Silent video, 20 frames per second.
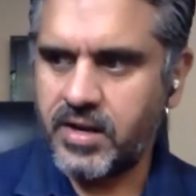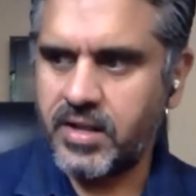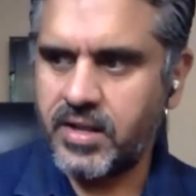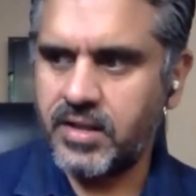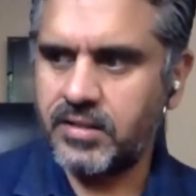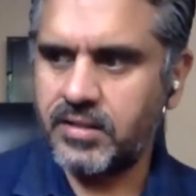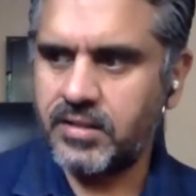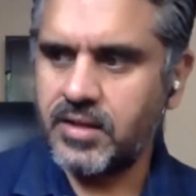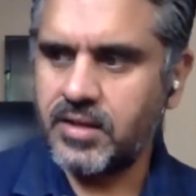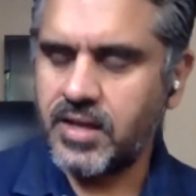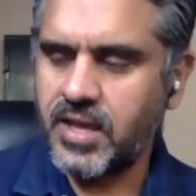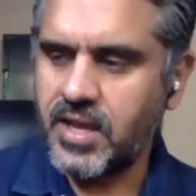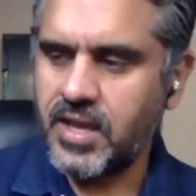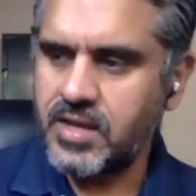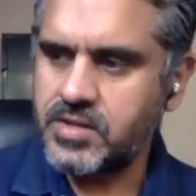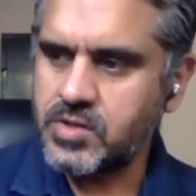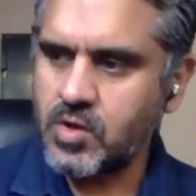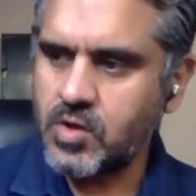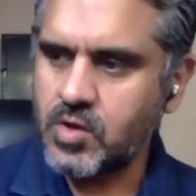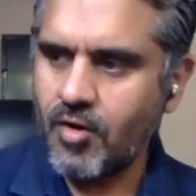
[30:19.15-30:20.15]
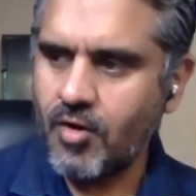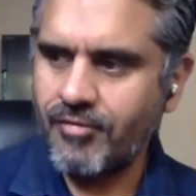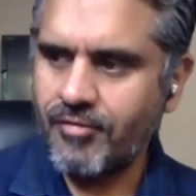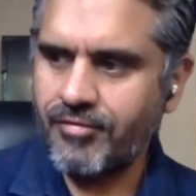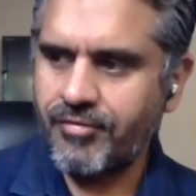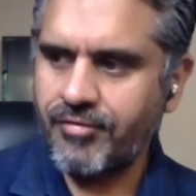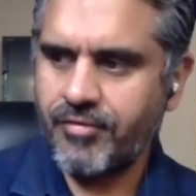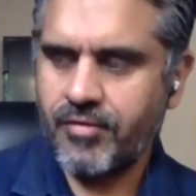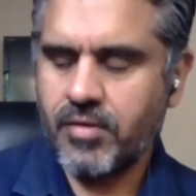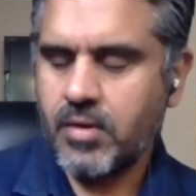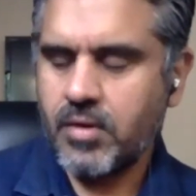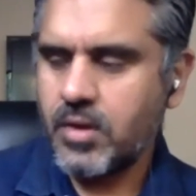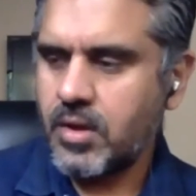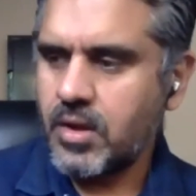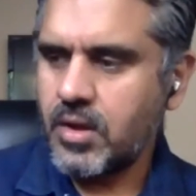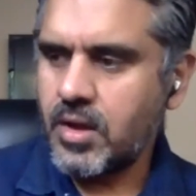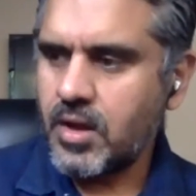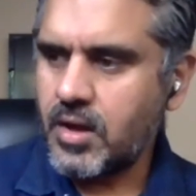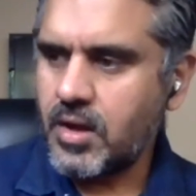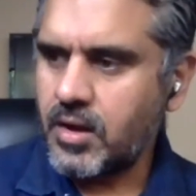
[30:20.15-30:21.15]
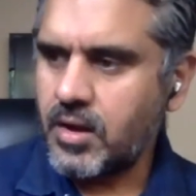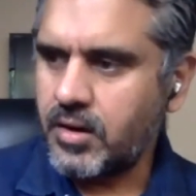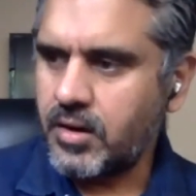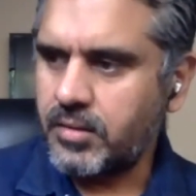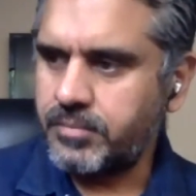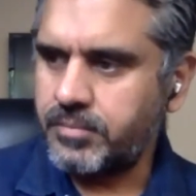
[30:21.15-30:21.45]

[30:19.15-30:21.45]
In the case of, uh,